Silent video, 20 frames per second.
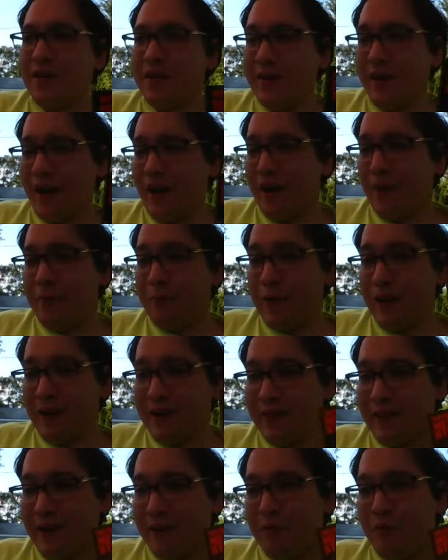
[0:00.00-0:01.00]
Yeah, I
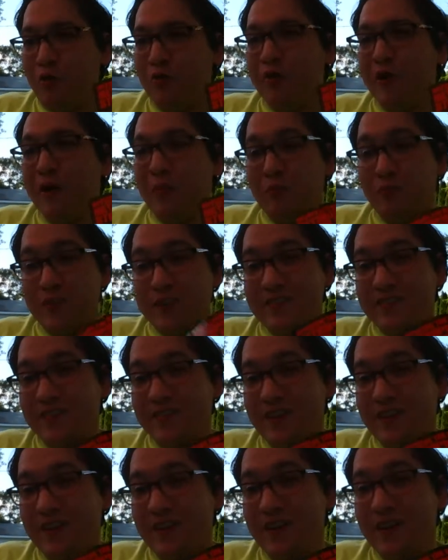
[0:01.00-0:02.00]
picked that movie up
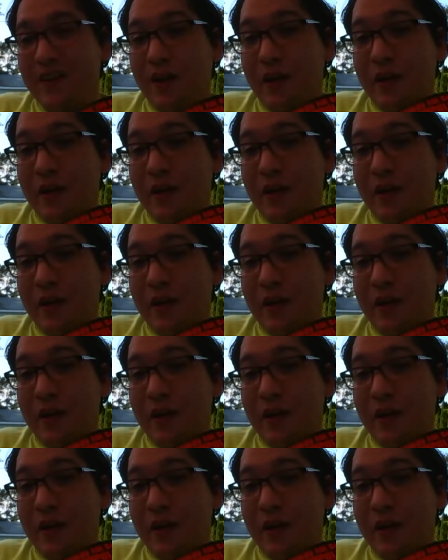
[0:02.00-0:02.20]
recently.